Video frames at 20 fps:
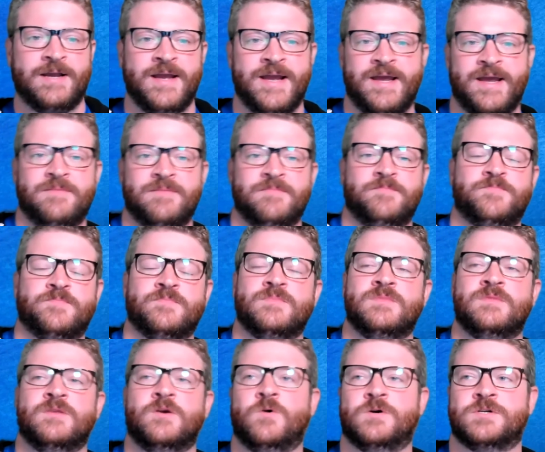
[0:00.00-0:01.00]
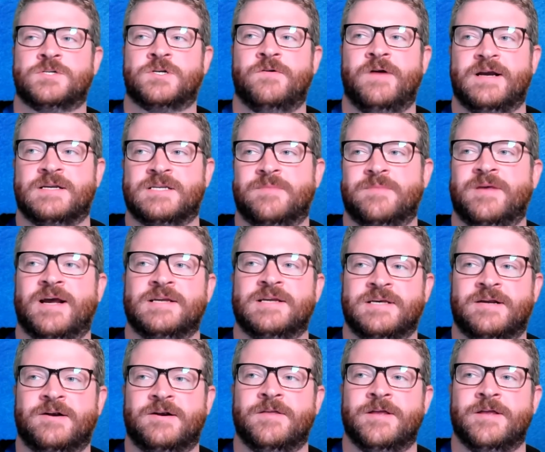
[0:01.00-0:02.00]
and course correct something I
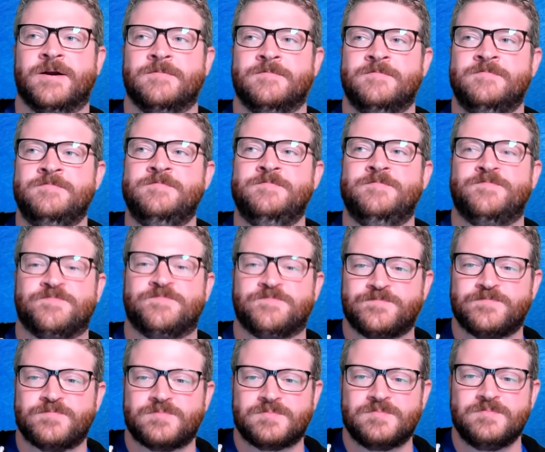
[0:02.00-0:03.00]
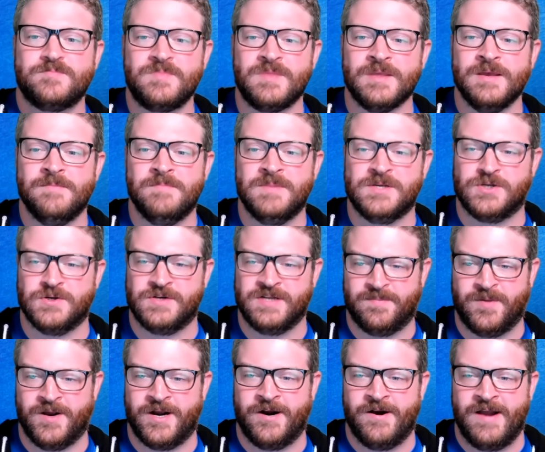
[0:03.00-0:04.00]
said earlier. Mr.
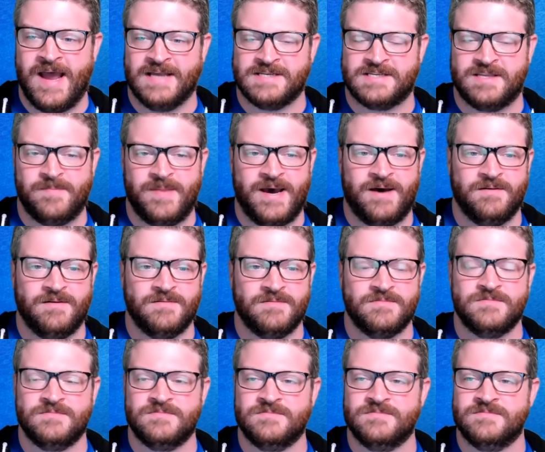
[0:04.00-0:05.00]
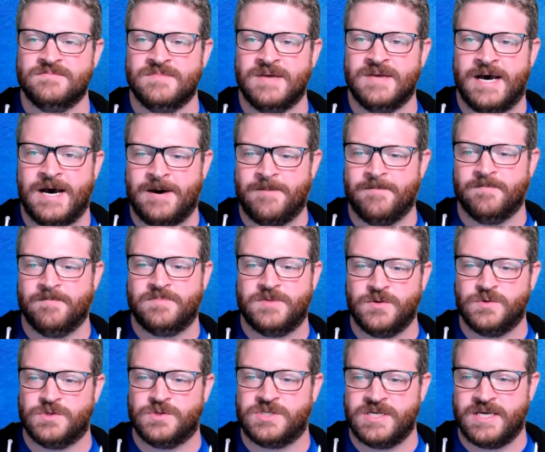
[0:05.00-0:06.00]
Diprenner asked about, do
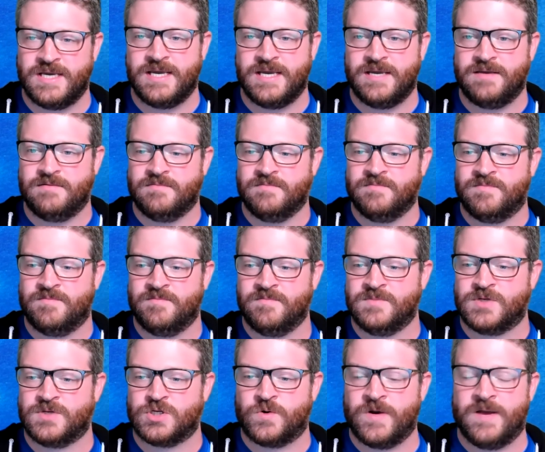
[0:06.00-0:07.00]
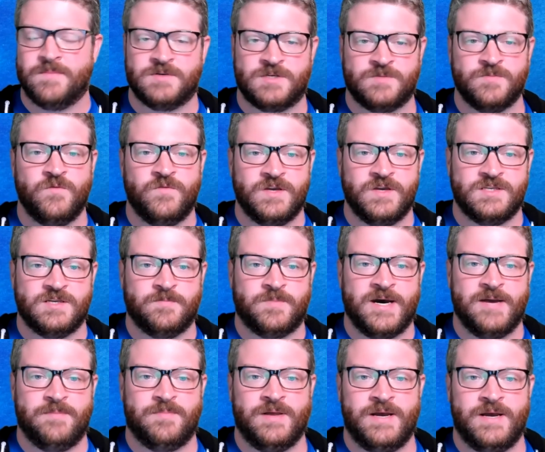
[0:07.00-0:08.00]
you see scripts moving to
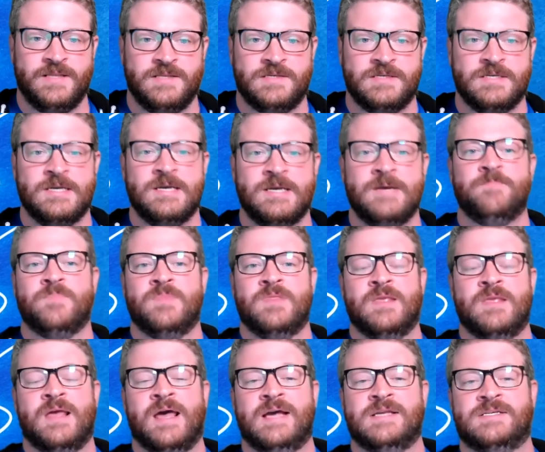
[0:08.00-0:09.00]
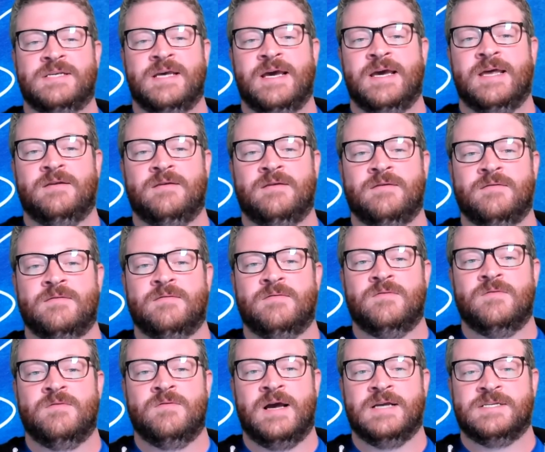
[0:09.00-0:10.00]
pipelines? And I said
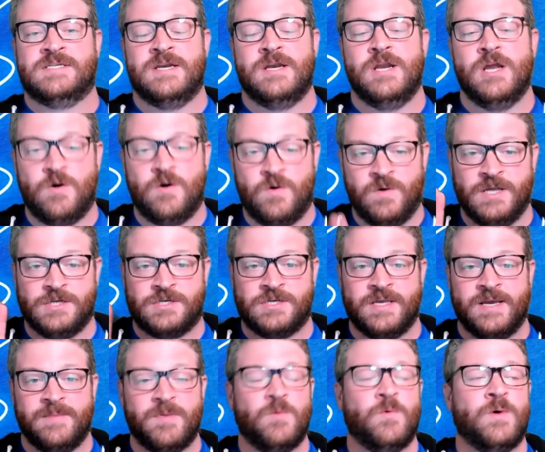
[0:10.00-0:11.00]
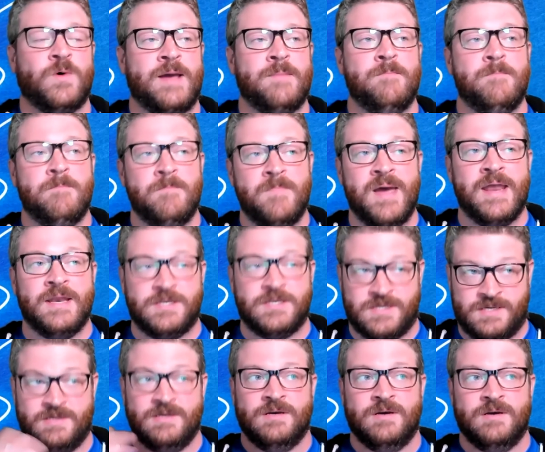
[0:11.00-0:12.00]
no initially, but what I meant
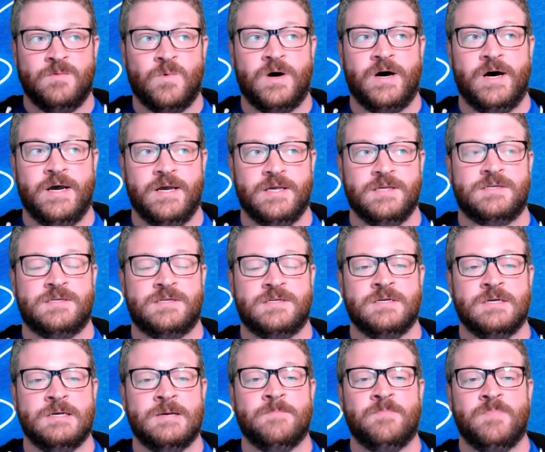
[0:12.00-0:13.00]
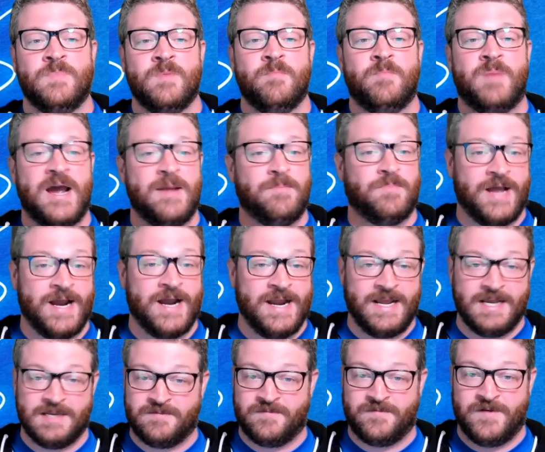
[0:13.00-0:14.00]
was pipelining
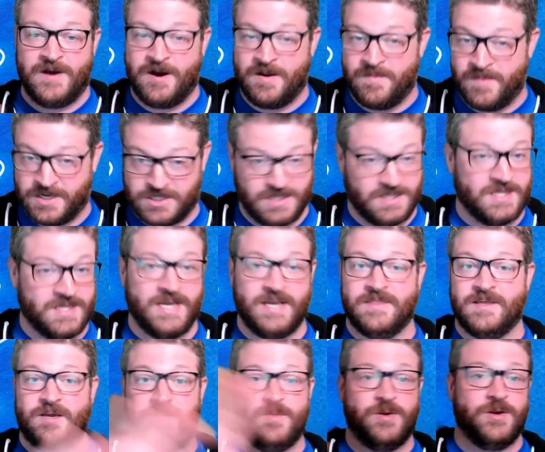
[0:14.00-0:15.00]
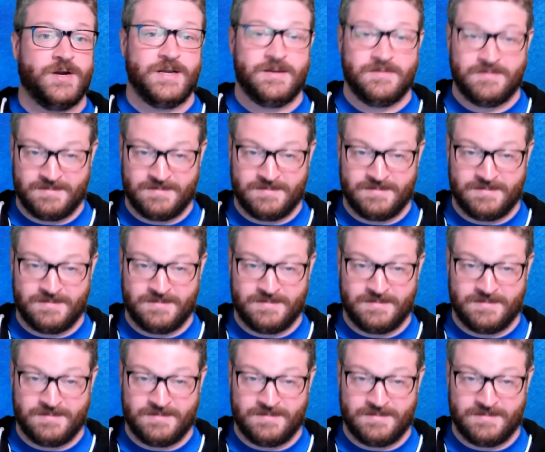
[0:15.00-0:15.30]
is very much a thing in the community.